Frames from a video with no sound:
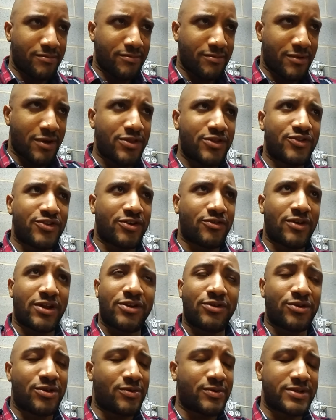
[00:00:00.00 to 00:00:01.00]
other general, I
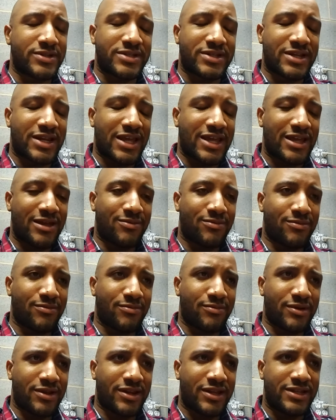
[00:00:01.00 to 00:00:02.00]
don't know his
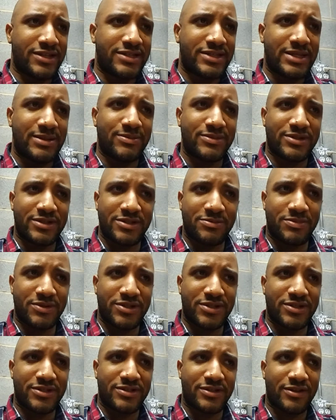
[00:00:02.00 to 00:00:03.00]
name, but he seems
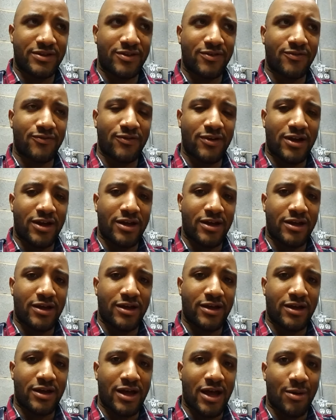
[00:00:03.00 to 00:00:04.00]
suspicious of
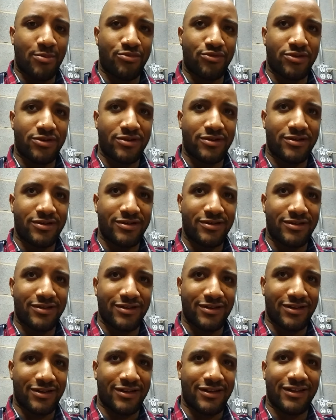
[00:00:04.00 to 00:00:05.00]
Opera.
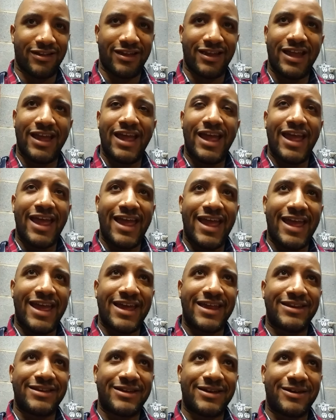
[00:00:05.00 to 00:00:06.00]

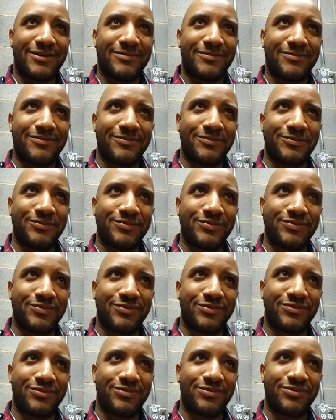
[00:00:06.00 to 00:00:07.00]
And
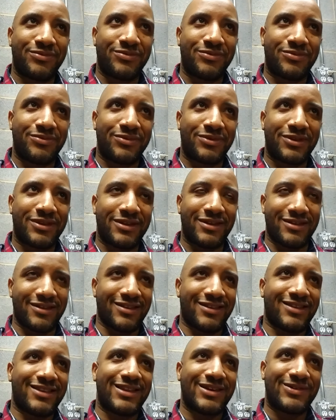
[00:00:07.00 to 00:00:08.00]

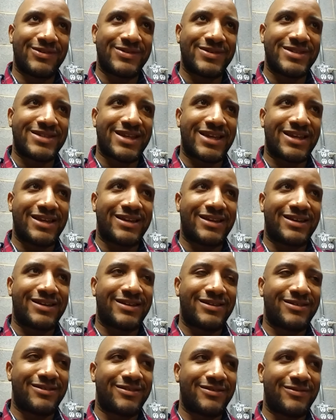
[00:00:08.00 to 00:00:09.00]
there was
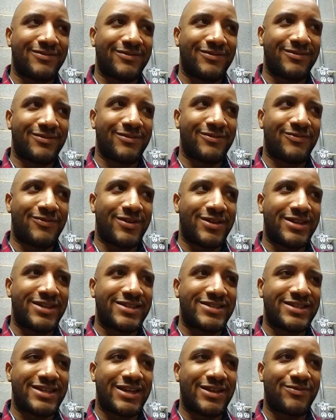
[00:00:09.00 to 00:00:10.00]
a funny
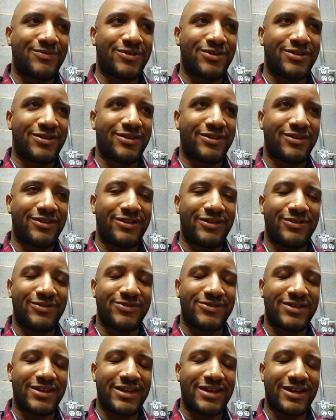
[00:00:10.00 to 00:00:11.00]
scene where you
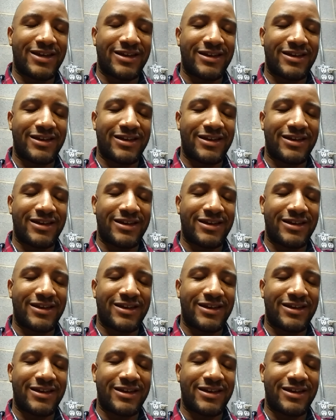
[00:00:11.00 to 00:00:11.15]
see